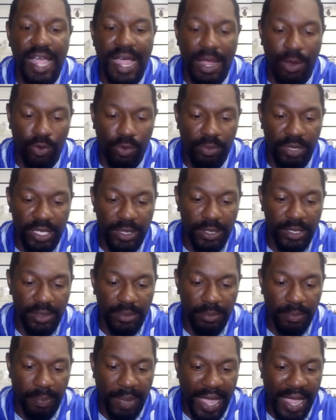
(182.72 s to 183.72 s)
i will be
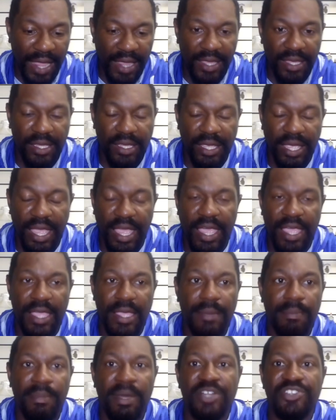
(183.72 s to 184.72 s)
buying
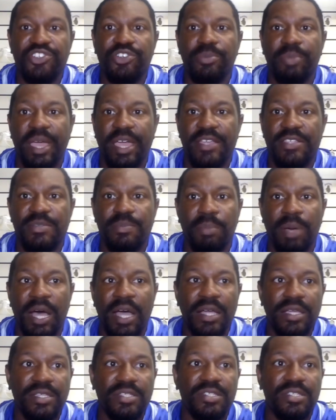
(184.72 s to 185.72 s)
a Monsterbass
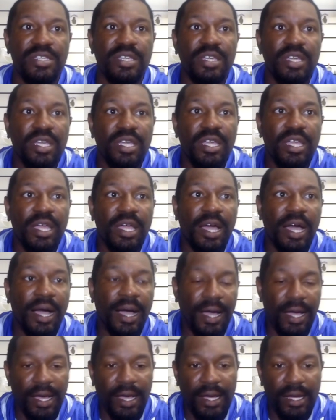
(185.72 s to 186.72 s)
box
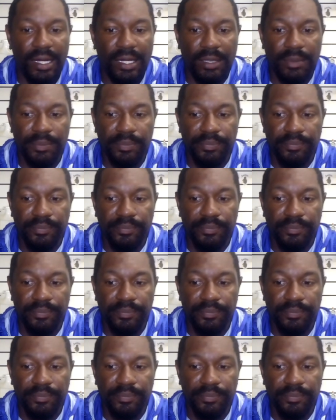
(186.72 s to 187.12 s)
uh,